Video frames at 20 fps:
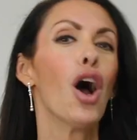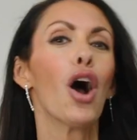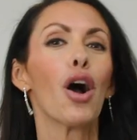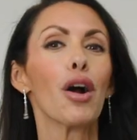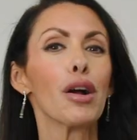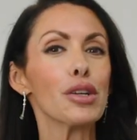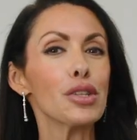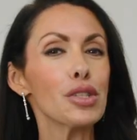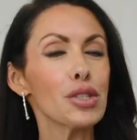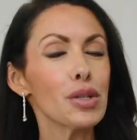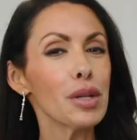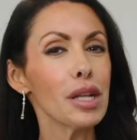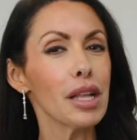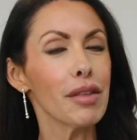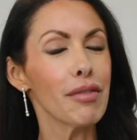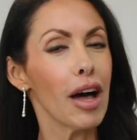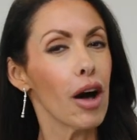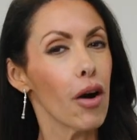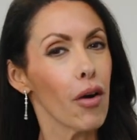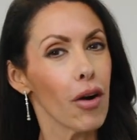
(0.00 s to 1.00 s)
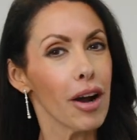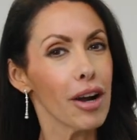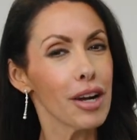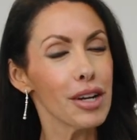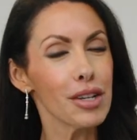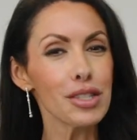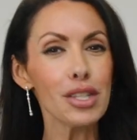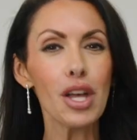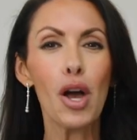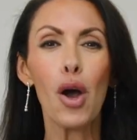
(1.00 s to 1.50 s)
or a student of
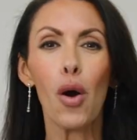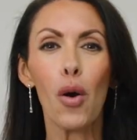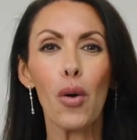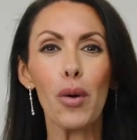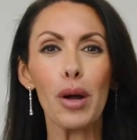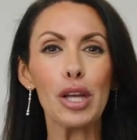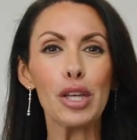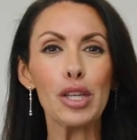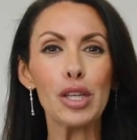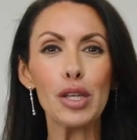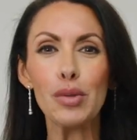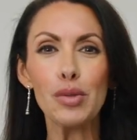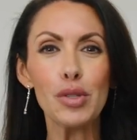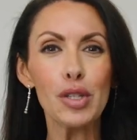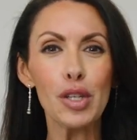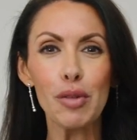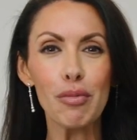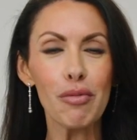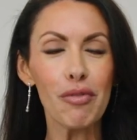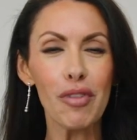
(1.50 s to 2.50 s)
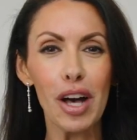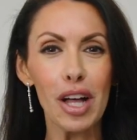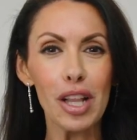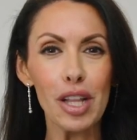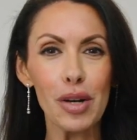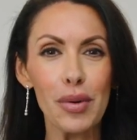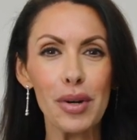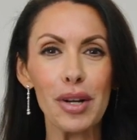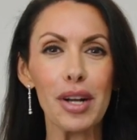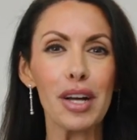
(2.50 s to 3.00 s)
ours, or a YouTube
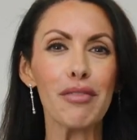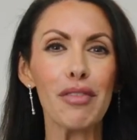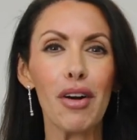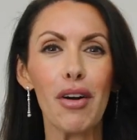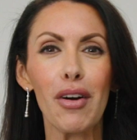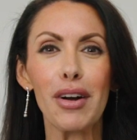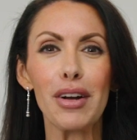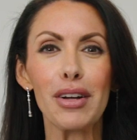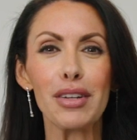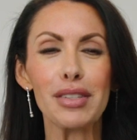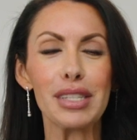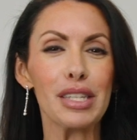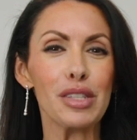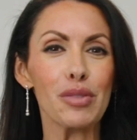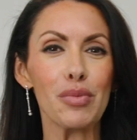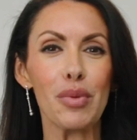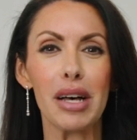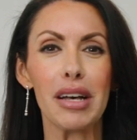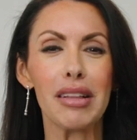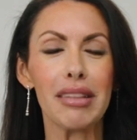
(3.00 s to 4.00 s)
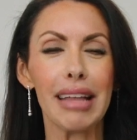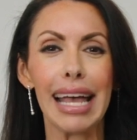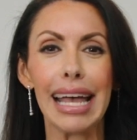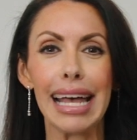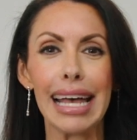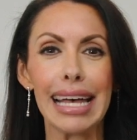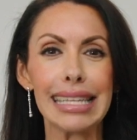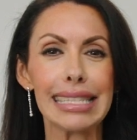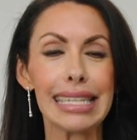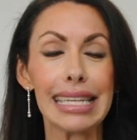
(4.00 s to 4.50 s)
follower of ours, as well
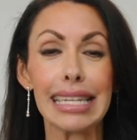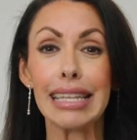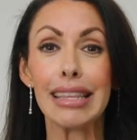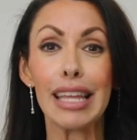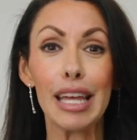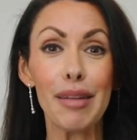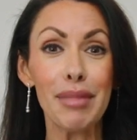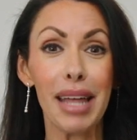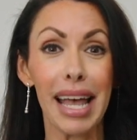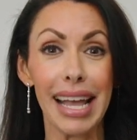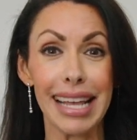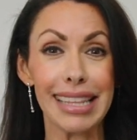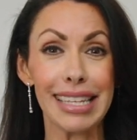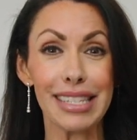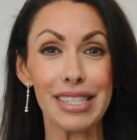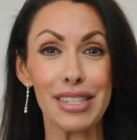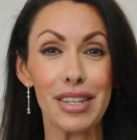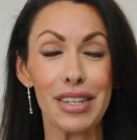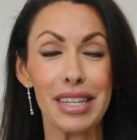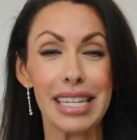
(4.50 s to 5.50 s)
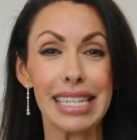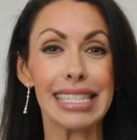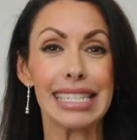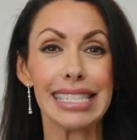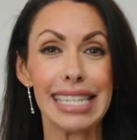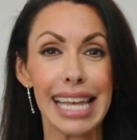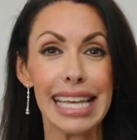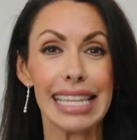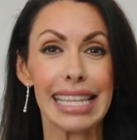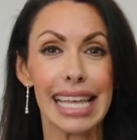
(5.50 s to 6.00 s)
as an alumni that's looking to
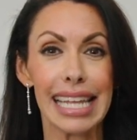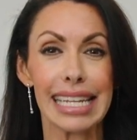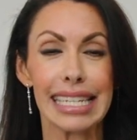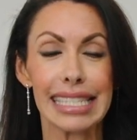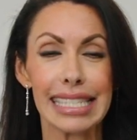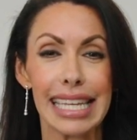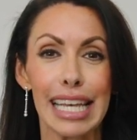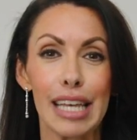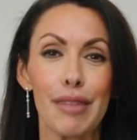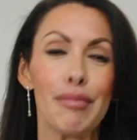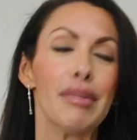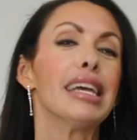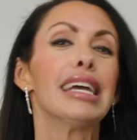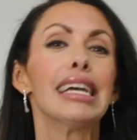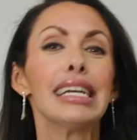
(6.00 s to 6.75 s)
take that exam,